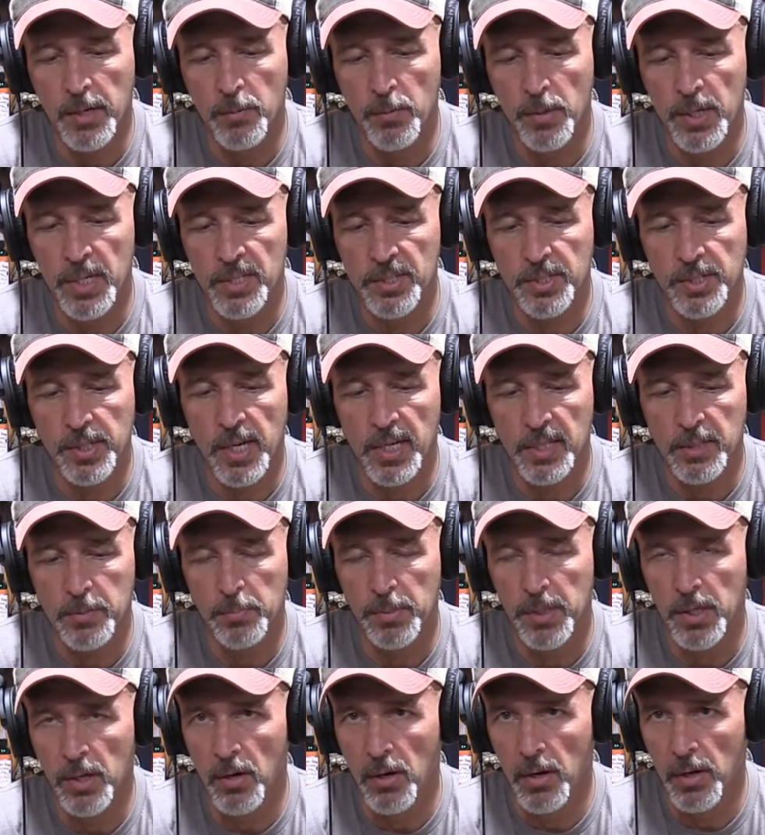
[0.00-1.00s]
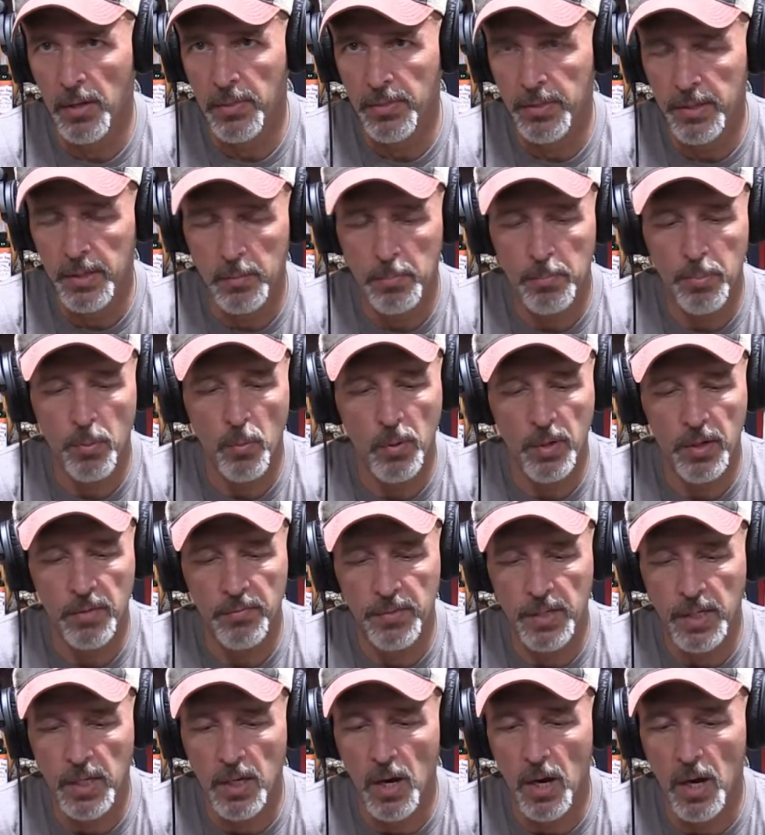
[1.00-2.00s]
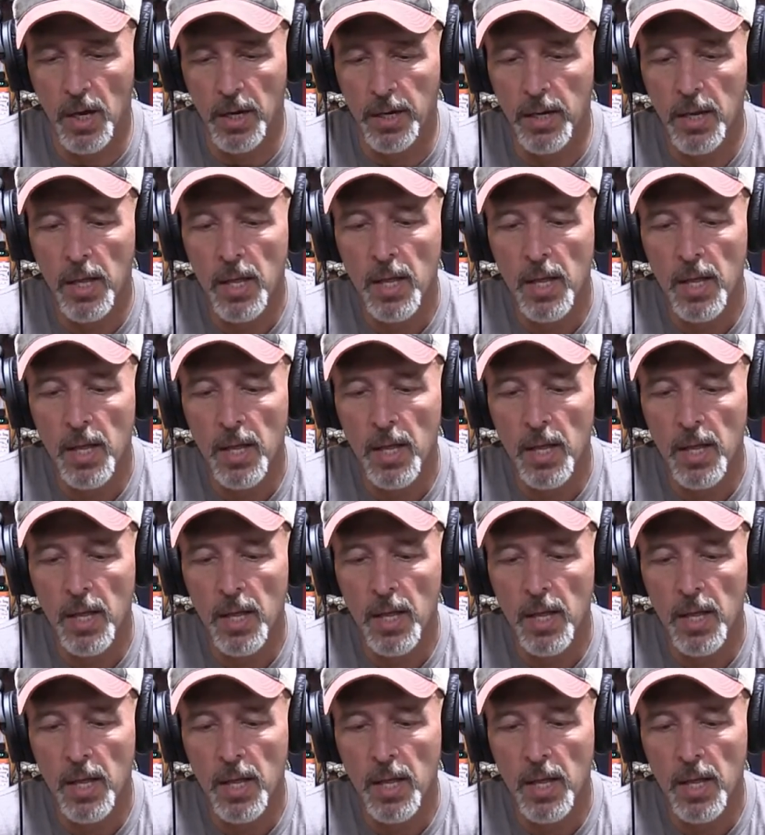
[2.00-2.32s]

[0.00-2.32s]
recessed beyond the point of the gun.